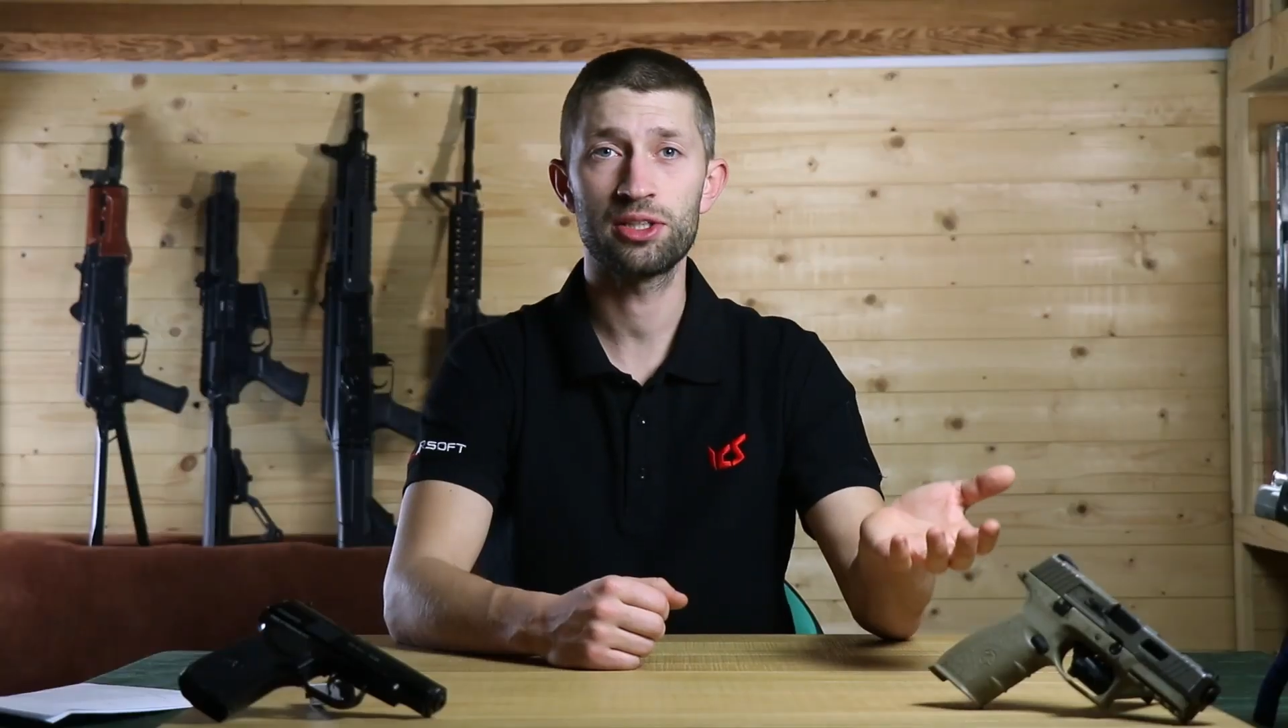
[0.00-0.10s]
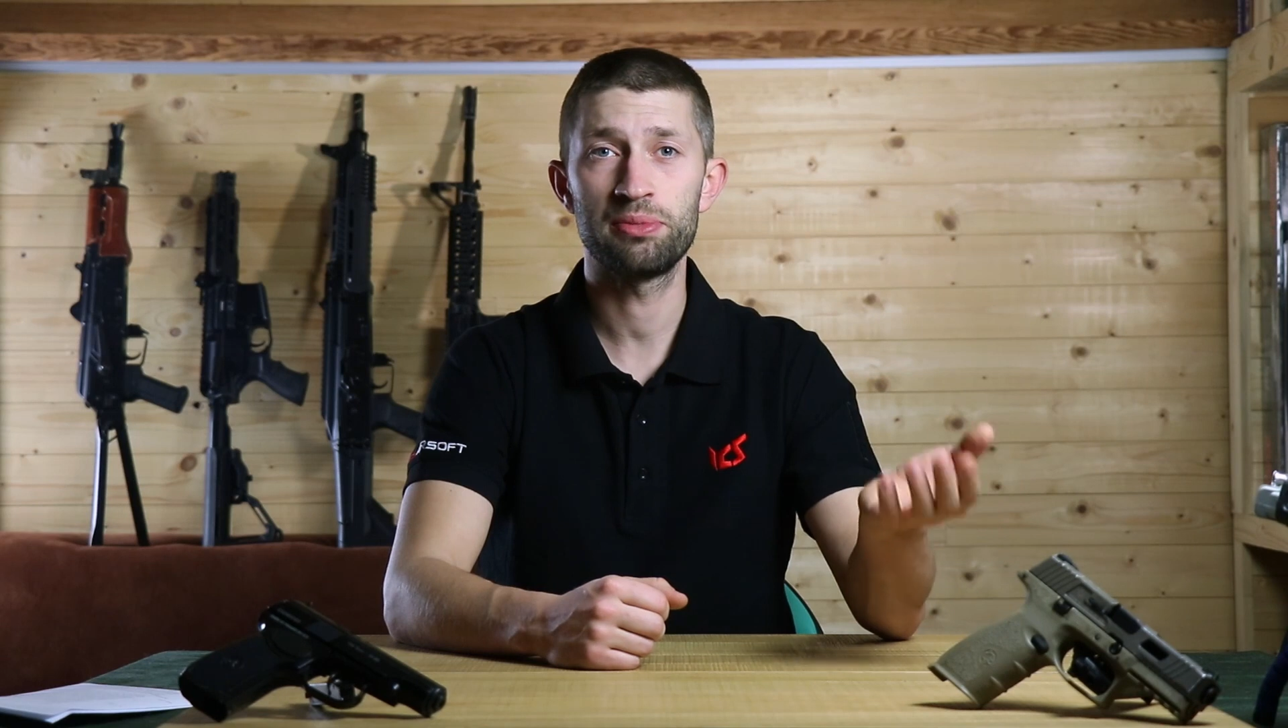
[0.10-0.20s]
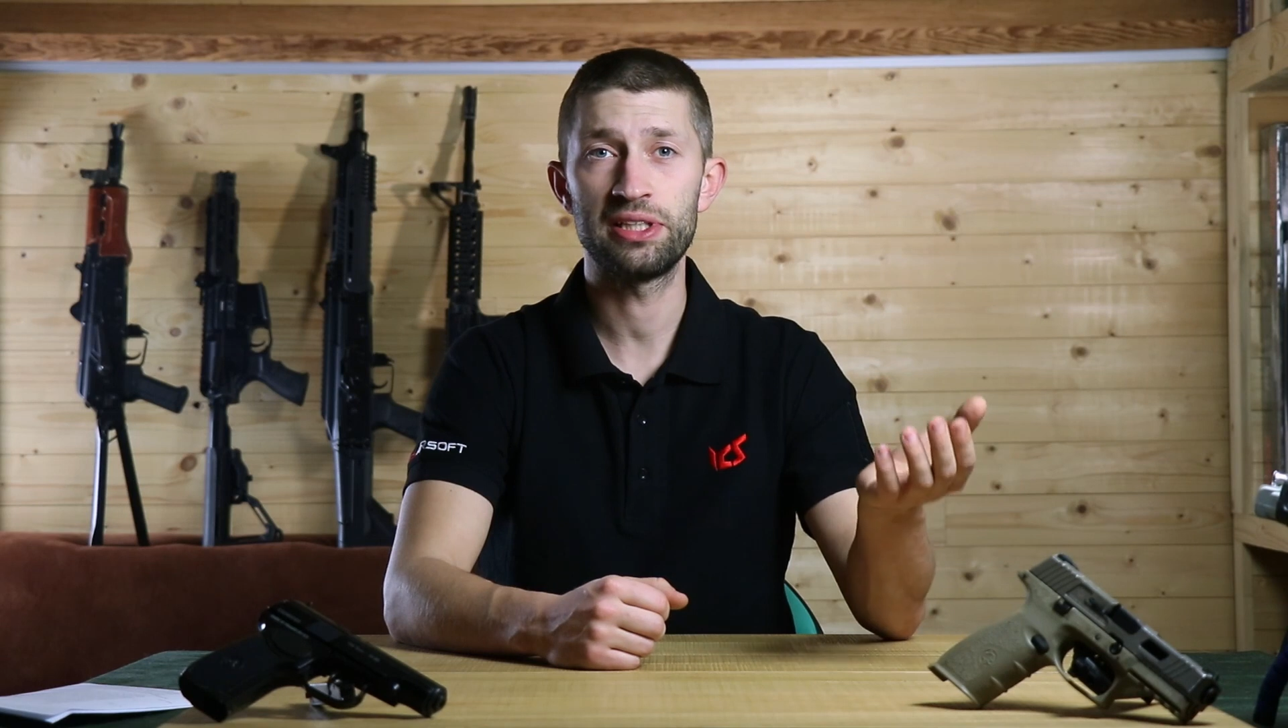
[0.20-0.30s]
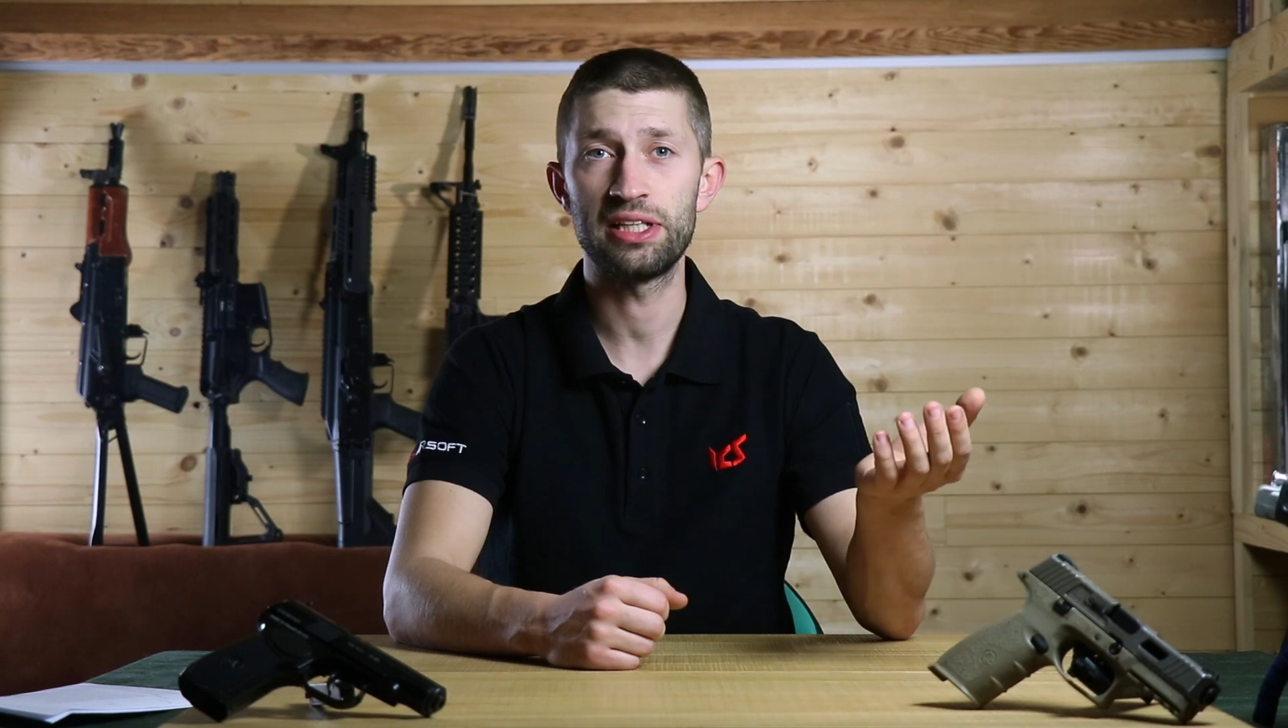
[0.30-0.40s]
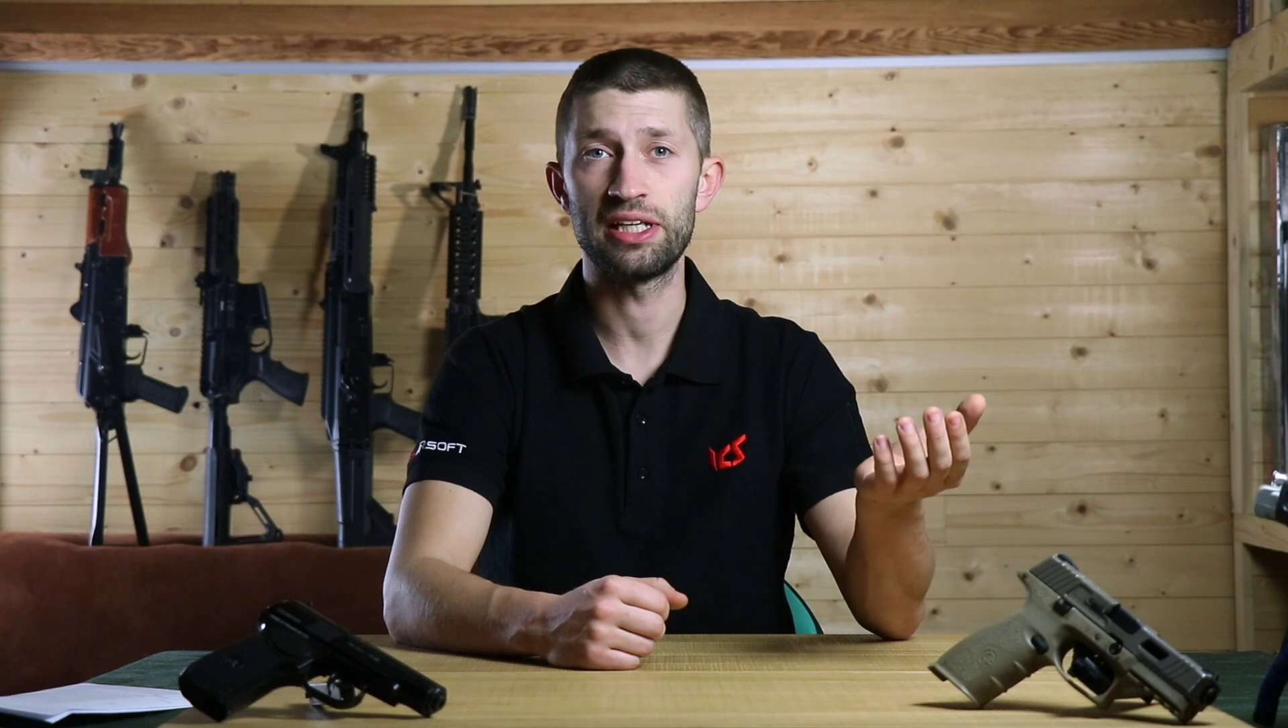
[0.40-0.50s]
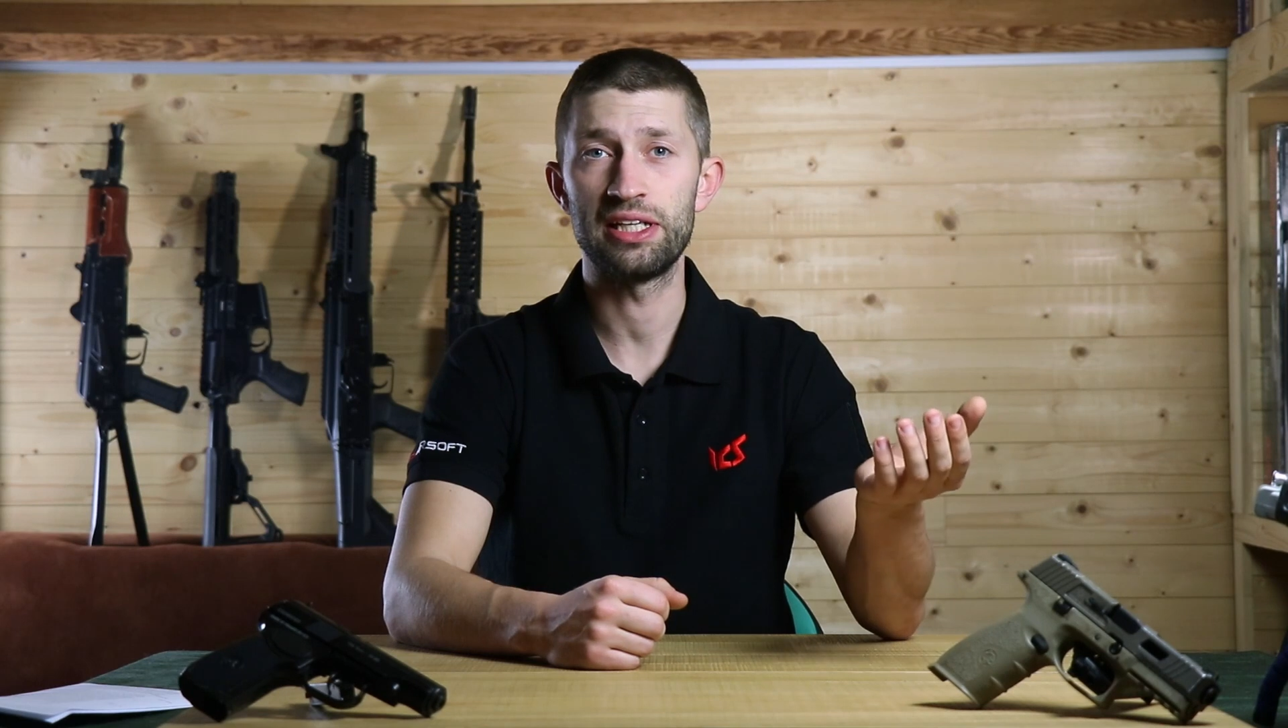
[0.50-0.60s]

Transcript: to be